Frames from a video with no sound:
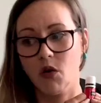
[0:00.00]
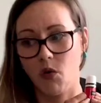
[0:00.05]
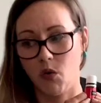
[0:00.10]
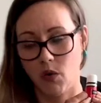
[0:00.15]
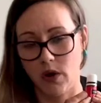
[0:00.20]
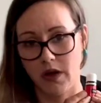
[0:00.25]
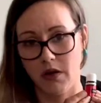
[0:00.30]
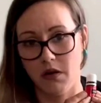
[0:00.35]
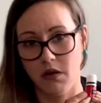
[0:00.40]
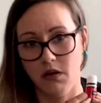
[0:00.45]

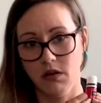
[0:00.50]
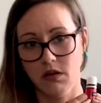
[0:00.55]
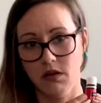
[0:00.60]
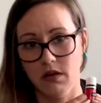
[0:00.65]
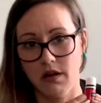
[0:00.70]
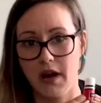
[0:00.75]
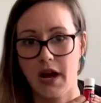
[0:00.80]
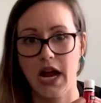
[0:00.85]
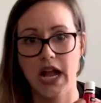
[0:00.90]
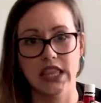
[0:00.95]
oil
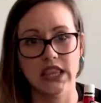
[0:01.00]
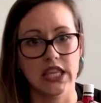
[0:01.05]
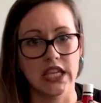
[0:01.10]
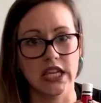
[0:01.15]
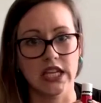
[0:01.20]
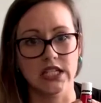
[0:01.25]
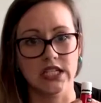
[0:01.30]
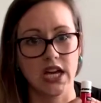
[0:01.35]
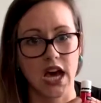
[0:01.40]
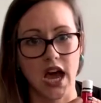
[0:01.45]
in
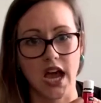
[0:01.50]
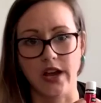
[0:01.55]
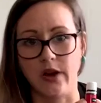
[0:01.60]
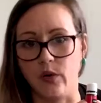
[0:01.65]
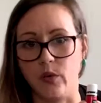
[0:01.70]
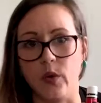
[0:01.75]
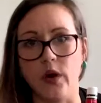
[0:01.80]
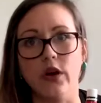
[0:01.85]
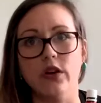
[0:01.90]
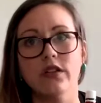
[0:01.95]
the
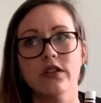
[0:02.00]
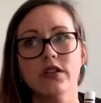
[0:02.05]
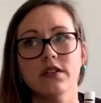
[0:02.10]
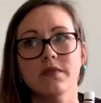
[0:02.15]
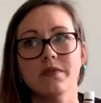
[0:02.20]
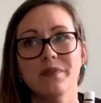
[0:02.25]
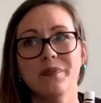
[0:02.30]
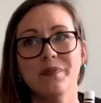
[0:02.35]
entire world.